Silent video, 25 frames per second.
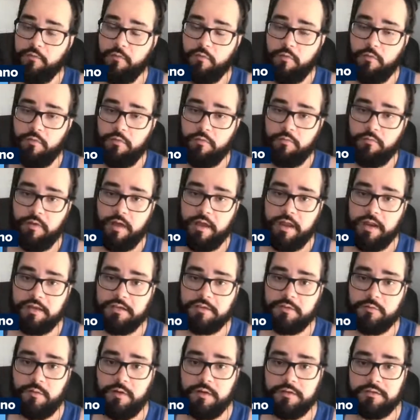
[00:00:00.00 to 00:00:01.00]
for
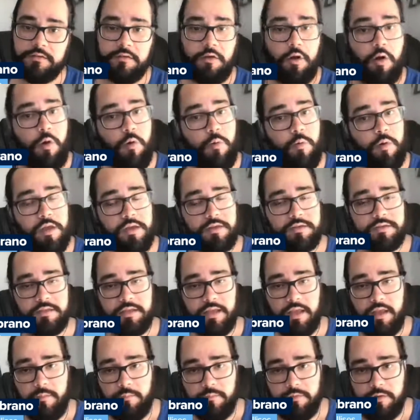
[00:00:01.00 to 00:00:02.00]
writing to us. Always
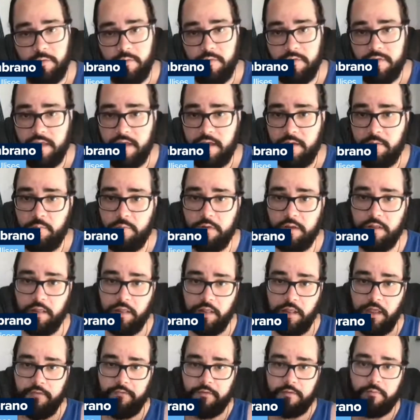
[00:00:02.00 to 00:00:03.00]
keep doing that. We
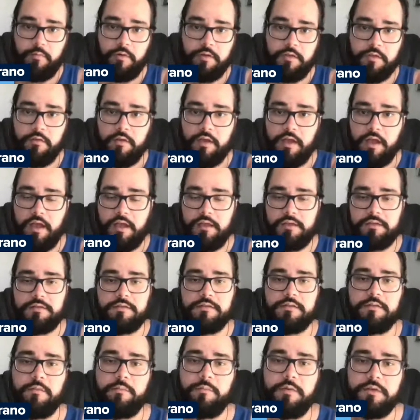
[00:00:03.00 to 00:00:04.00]
love it when you
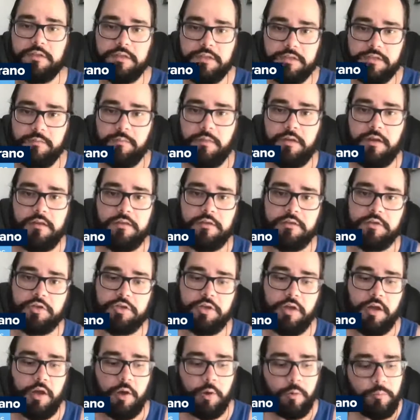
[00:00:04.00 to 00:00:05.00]
guys participate in the
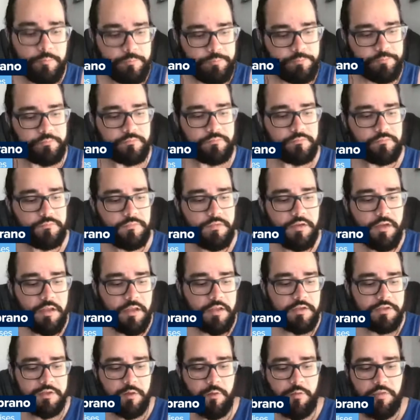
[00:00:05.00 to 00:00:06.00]
show.
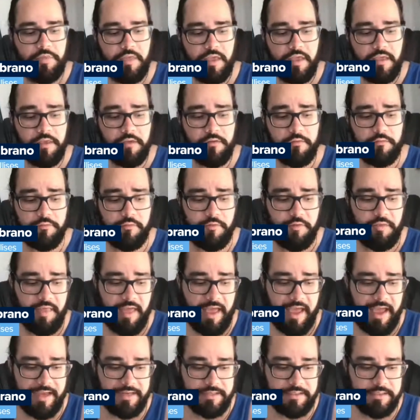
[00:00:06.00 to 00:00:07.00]
So thank you for
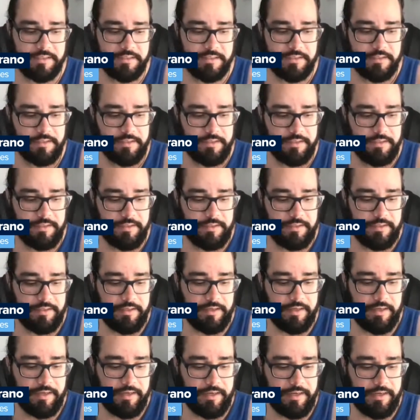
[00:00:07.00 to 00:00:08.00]
that.
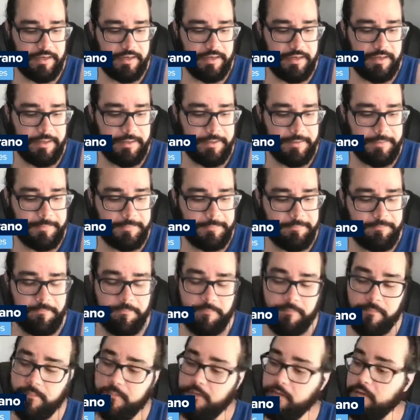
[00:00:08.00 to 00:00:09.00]

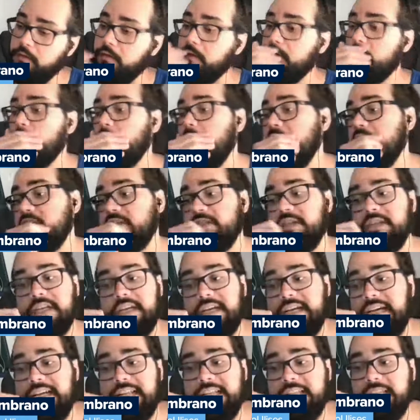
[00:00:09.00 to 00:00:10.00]
Good
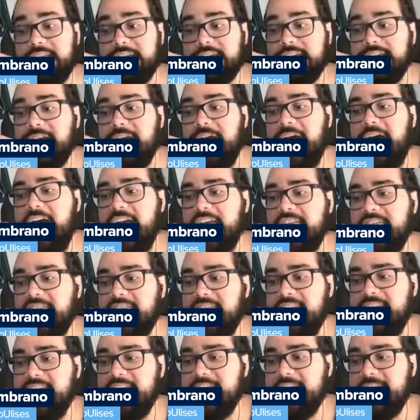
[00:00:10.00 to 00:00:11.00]
question. Look, I
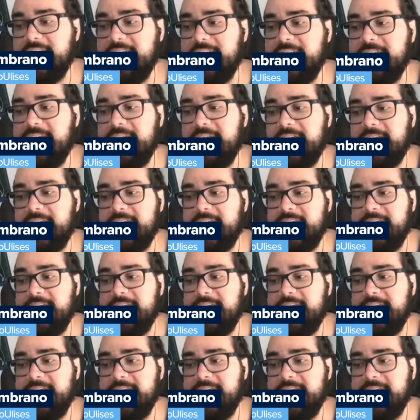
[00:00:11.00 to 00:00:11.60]
think